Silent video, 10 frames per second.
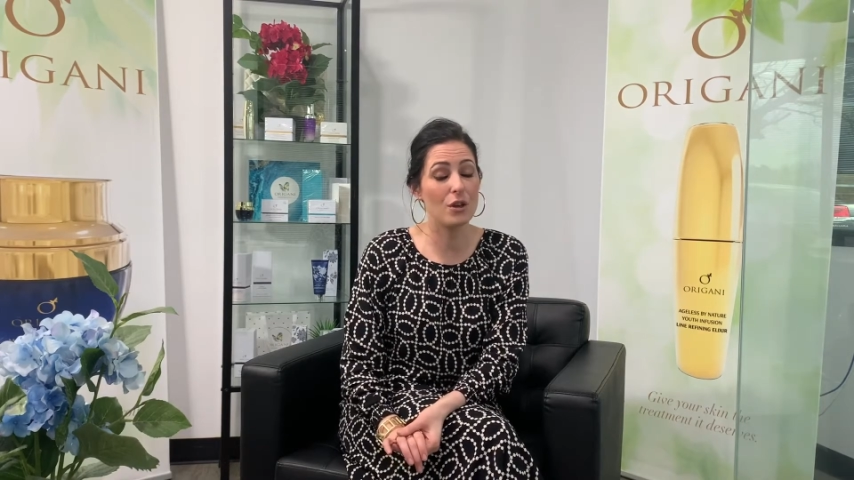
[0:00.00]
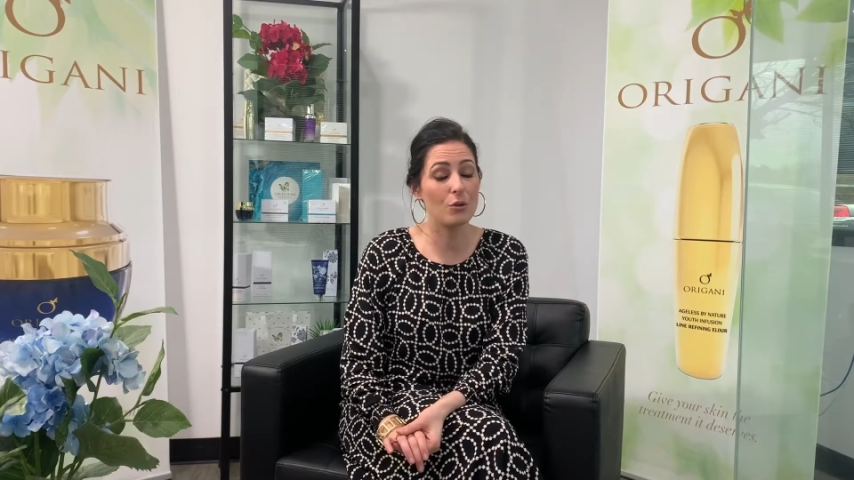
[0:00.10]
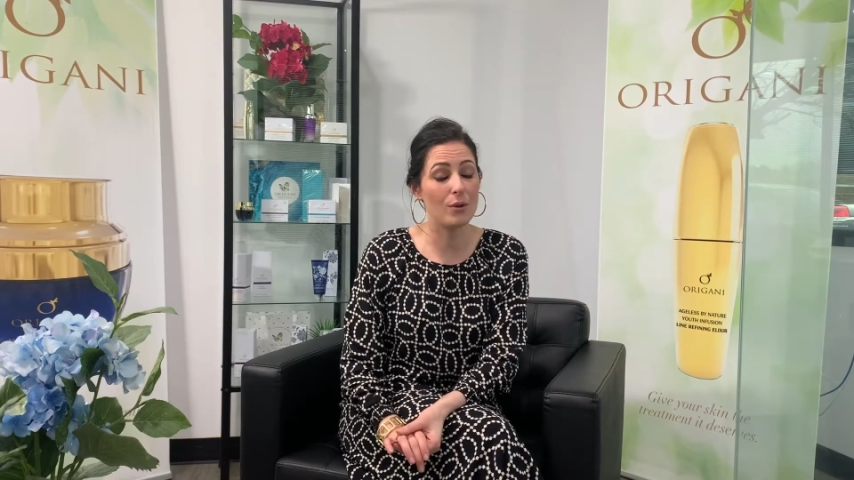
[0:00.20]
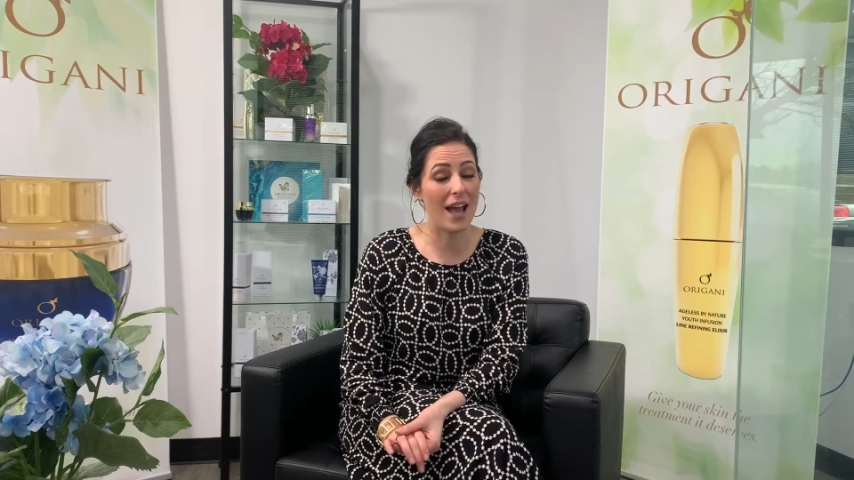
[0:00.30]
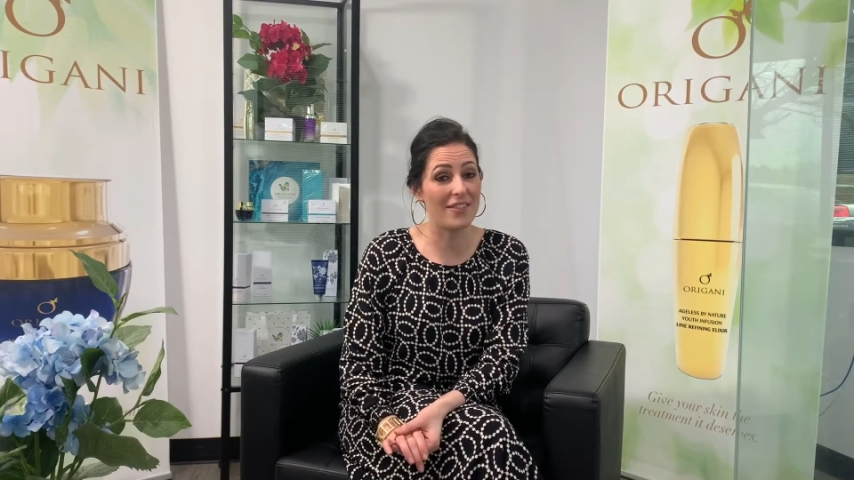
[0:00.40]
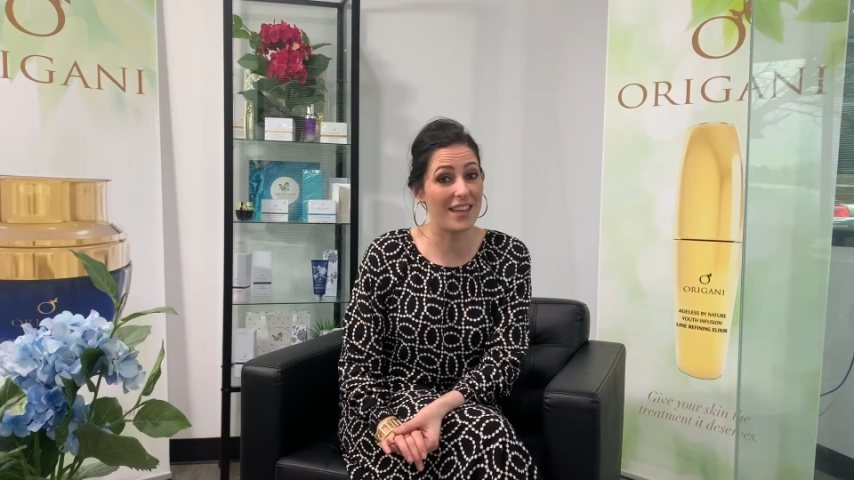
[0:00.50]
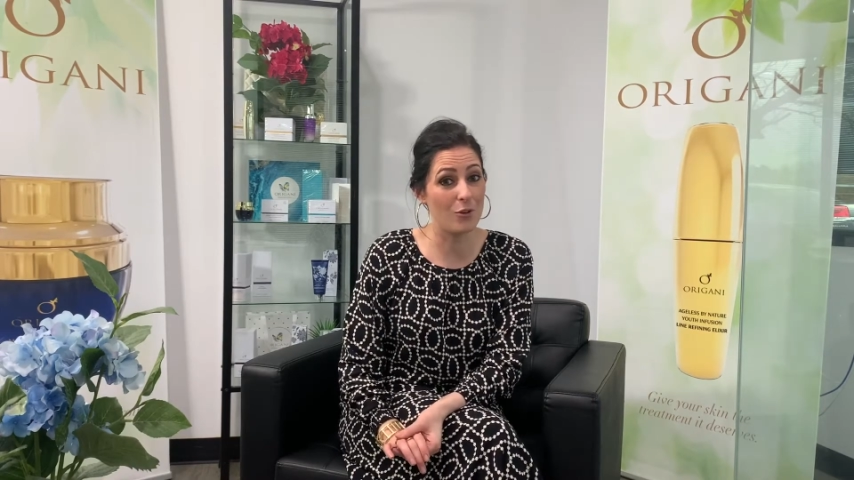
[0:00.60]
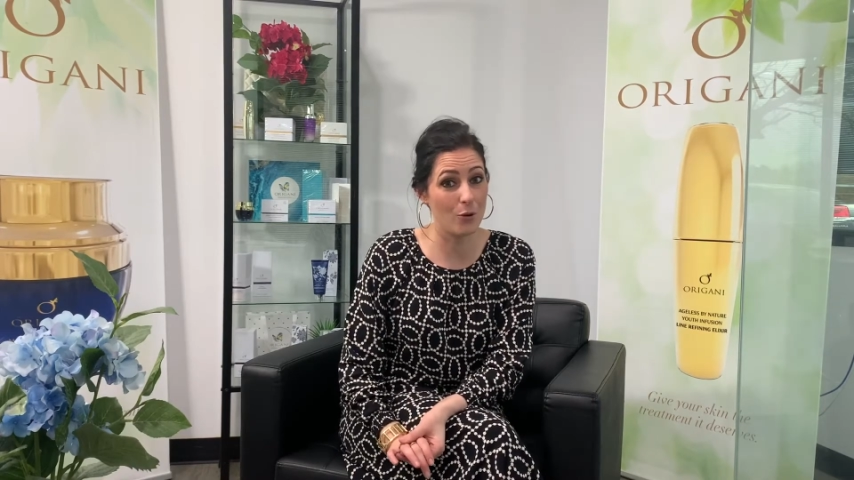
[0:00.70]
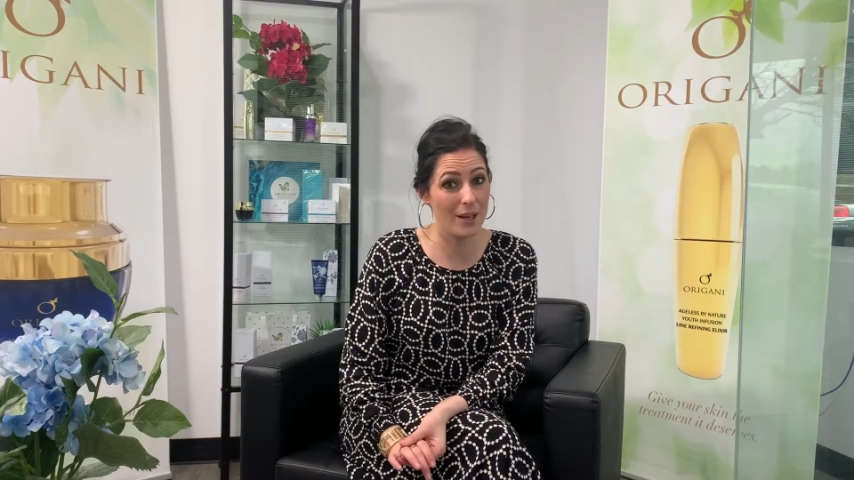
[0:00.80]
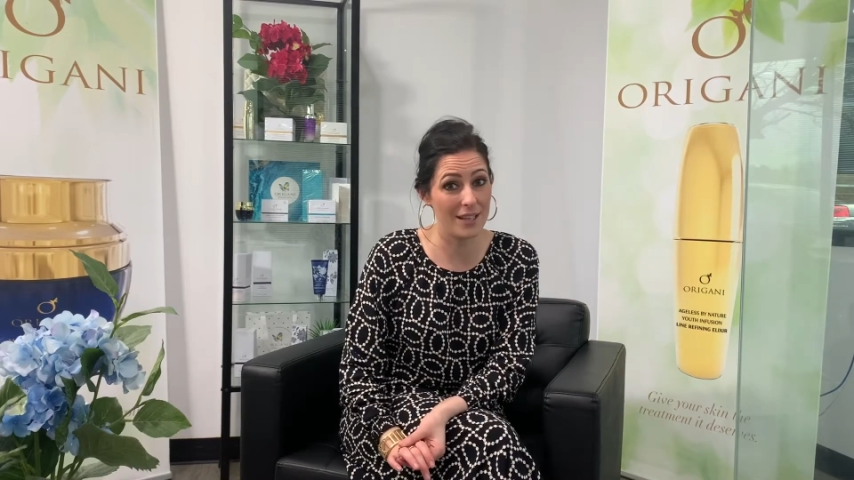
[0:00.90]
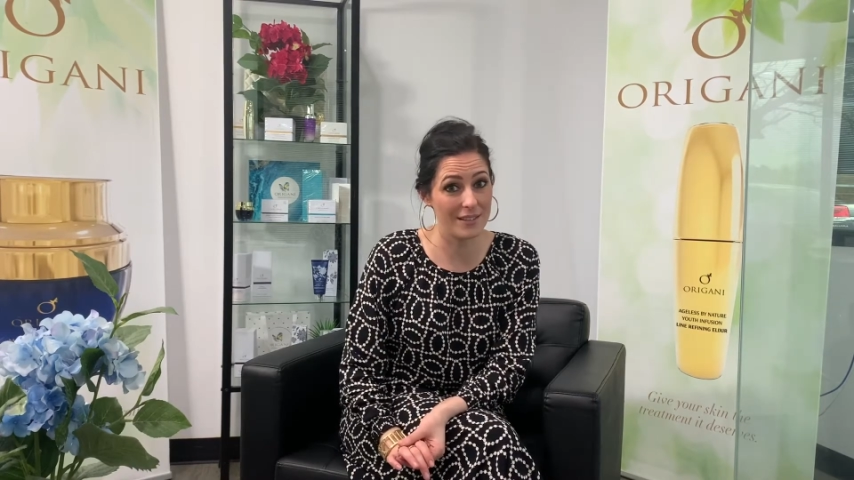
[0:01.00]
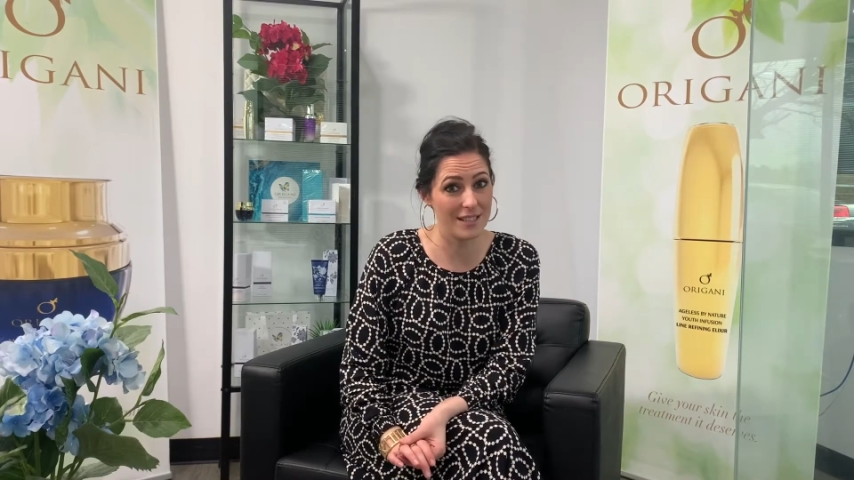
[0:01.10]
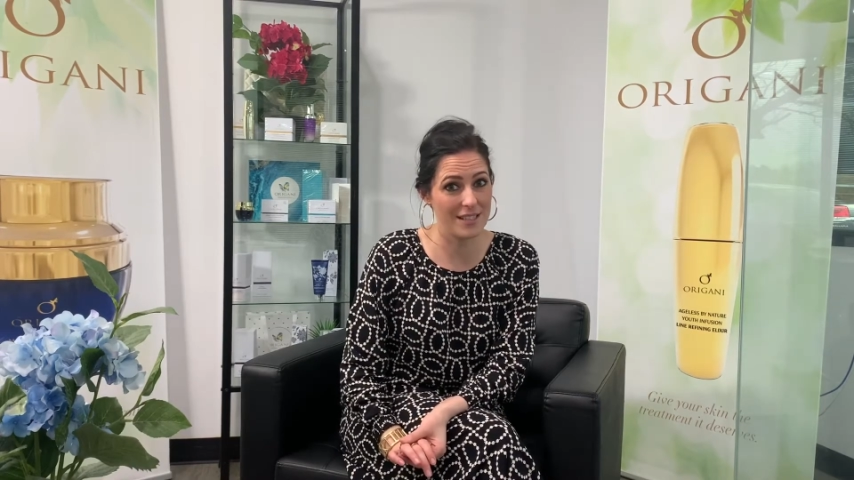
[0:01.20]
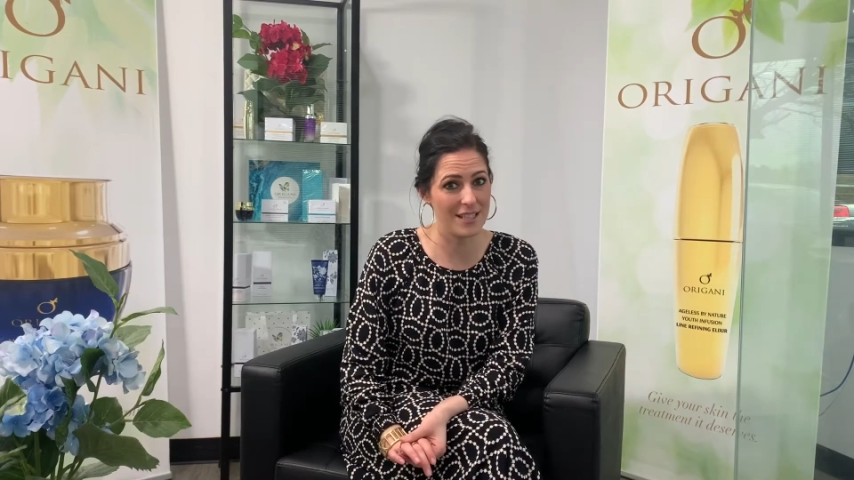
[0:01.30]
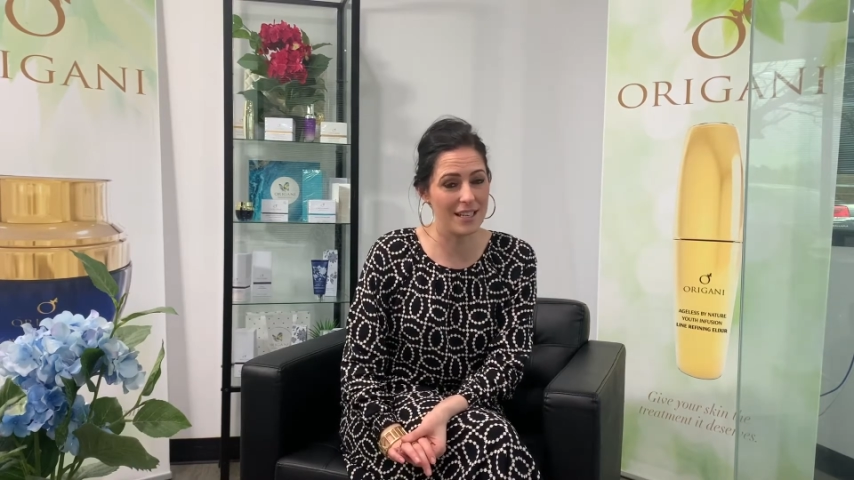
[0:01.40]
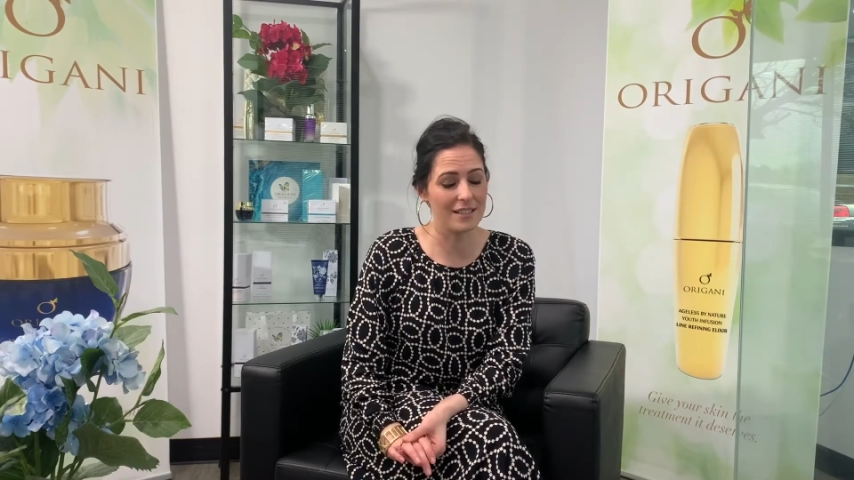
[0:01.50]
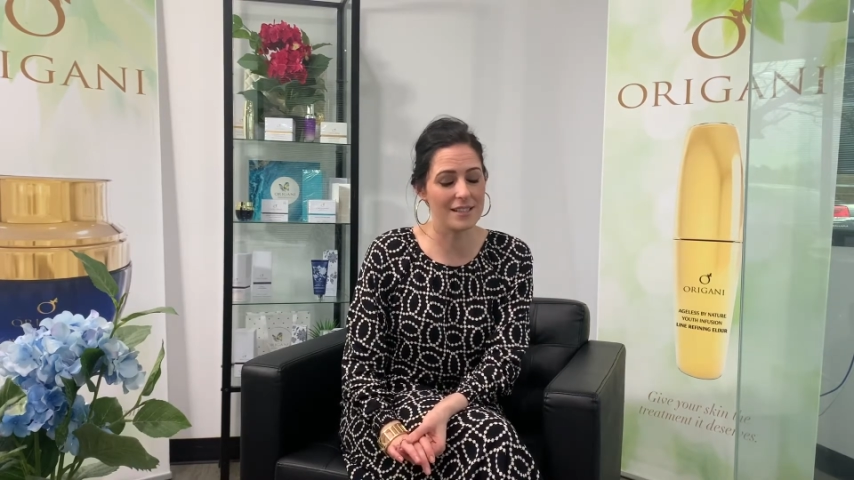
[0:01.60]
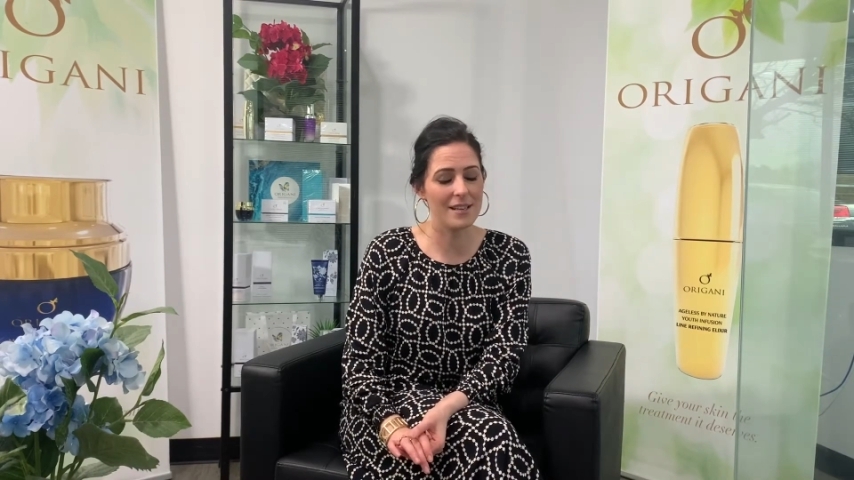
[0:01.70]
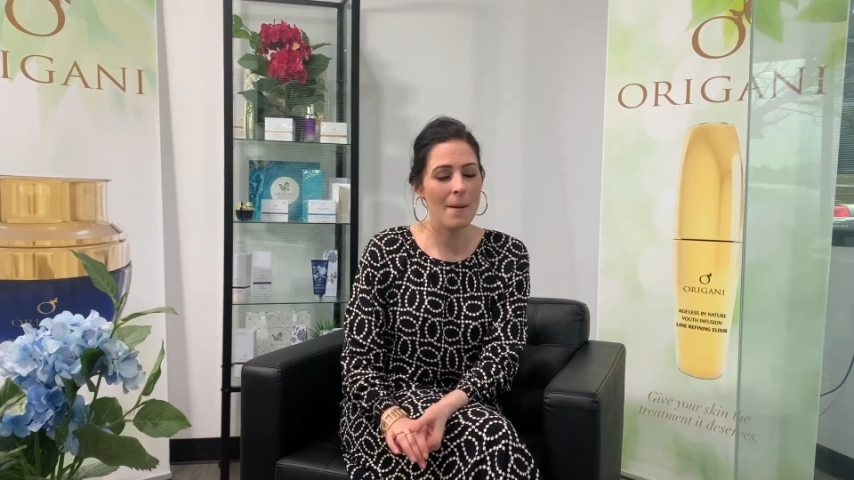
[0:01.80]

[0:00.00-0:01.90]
look at the ingredient listings.